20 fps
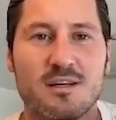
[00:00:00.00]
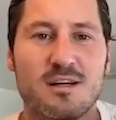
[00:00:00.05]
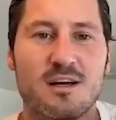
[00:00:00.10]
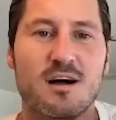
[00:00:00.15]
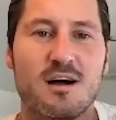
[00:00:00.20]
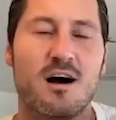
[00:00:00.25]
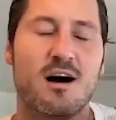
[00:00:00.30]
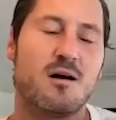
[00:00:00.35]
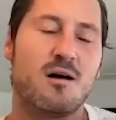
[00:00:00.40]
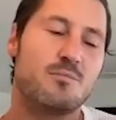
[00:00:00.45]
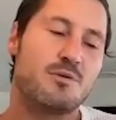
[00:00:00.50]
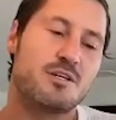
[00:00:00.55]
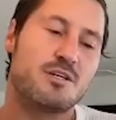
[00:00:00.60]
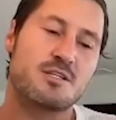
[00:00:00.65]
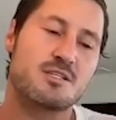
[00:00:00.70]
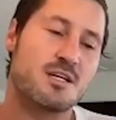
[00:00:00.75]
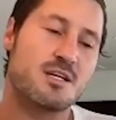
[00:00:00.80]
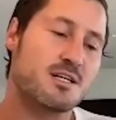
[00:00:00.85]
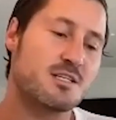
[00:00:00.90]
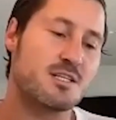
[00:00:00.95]
uh, because
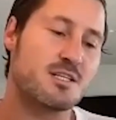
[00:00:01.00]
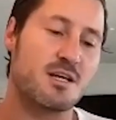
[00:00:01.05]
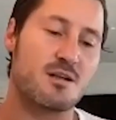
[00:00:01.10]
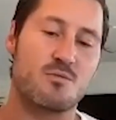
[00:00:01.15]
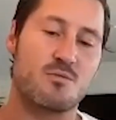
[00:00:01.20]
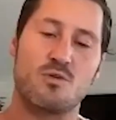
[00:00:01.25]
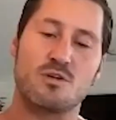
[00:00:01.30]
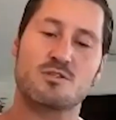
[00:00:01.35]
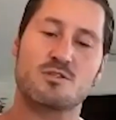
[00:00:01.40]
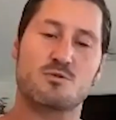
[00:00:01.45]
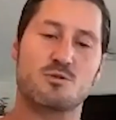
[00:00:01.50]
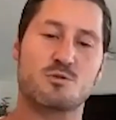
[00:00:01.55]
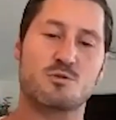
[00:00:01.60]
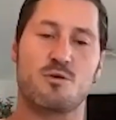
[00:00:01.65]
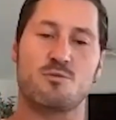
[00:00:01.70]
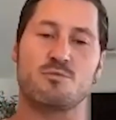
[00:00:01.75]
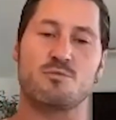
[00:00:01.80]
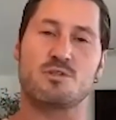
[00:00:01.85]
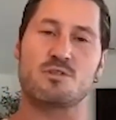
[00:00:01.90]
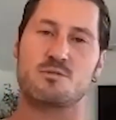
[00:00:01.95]
like I said, once those
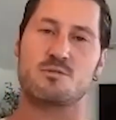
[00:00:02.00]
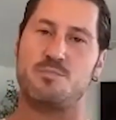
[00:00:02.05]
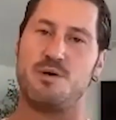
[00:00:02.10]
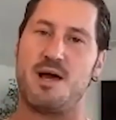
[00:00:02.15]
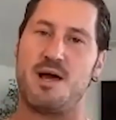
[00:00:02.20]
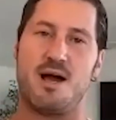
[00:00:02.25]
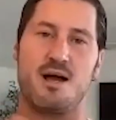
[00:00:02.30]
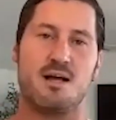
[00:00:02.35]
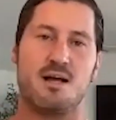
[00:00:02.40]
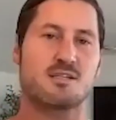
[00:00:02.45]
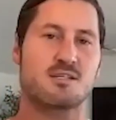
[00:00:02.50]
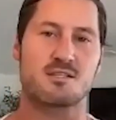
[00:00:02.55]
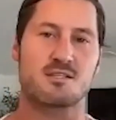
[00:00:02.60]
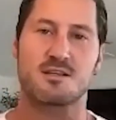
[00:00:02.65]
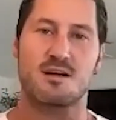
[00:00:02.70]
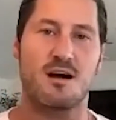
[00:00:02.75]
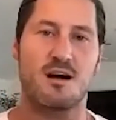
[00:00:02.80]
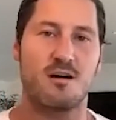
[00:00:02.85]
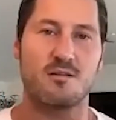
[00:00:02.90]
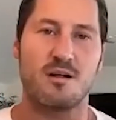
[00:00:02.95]
moments pass,
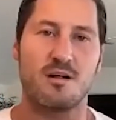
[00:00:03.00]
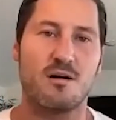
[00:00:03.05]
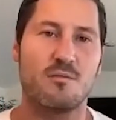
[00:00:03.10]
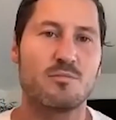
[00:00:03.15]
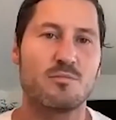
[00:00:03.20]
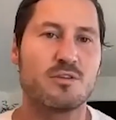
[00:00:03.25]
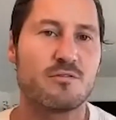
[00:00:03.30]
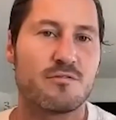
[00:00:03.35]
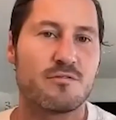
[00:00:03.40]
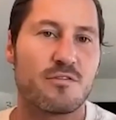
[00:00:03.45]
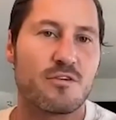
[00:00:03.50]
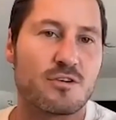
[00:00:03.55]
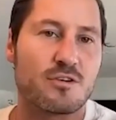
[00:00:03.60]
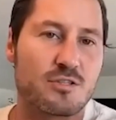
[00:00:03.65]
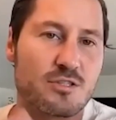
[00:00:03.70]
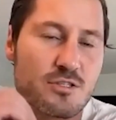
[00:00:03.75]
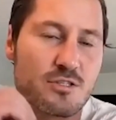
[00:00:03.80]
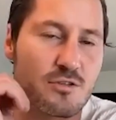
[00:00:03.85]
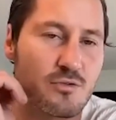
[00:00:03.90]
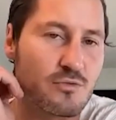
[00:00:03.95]
I'll, I'll be the
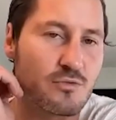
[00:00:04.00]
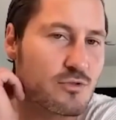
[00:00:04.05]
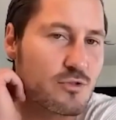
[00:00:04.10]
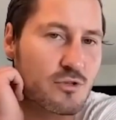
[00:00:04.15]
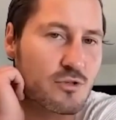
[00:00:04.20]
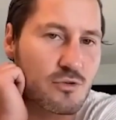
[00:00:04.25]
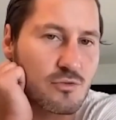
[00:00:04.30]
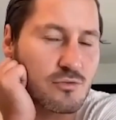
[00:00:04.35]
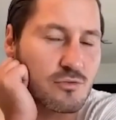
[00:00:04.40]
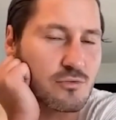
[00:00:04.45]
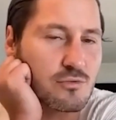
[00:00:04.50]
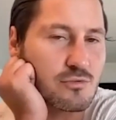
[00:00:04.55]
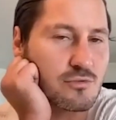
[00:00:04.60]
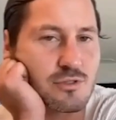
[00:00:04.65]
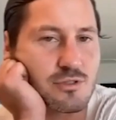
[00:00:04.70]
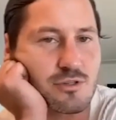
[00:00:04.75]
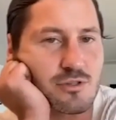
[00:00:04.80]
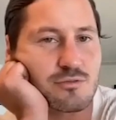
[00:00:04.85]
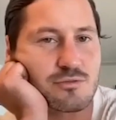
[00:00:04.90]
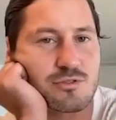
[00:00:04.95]
first to to you
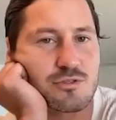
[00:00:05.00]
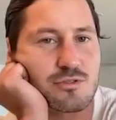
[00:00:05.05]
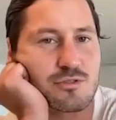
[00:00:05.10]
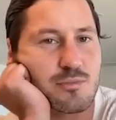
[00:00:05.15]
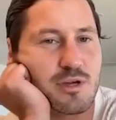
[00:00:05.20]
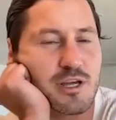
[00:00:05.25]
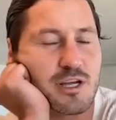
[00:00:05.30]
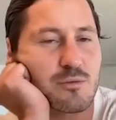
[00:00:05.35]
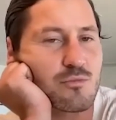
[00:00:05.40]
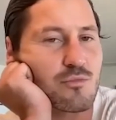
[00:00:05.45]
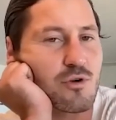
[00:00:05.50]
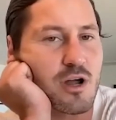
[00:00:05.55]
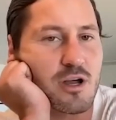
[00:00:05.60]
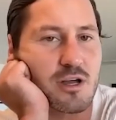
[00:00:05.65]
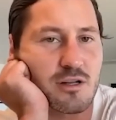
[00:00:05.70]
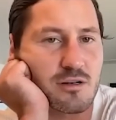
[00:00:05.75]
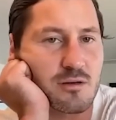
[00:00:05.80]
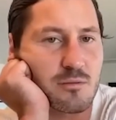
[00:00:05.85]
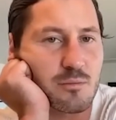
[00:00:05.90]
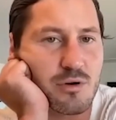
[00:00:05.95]
know to make them
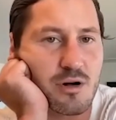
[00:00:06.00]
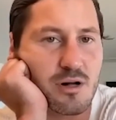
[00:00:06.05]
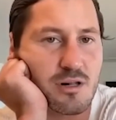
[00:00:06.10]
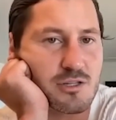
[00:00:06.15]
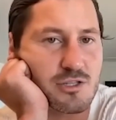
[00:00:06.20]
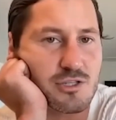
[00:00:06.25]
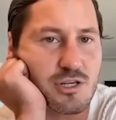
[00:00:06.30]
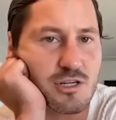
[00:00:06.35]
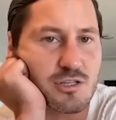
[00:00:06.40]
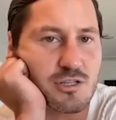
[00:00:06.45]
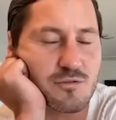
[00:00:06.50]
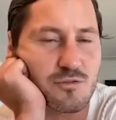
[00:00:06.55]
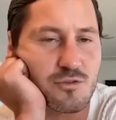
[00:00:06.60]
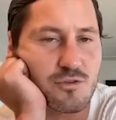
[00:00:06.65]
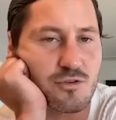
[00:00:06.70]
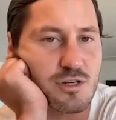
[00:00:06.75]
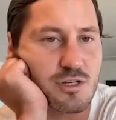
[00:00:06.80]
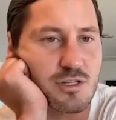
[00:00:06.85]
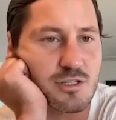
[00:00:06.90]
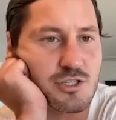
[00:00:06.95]
right and apologize
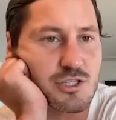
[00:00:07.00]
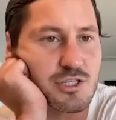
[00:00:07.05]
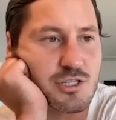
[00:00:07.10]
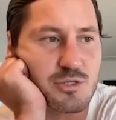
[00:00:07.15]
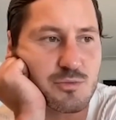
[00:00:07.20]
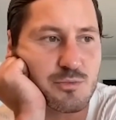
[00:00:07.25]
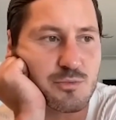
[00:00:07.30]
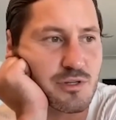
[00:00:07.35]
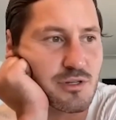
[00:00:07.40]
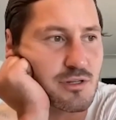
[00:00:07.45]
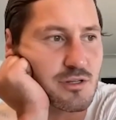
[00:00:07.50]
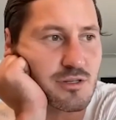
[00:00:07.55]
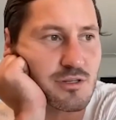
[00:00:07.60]
for. And she's been,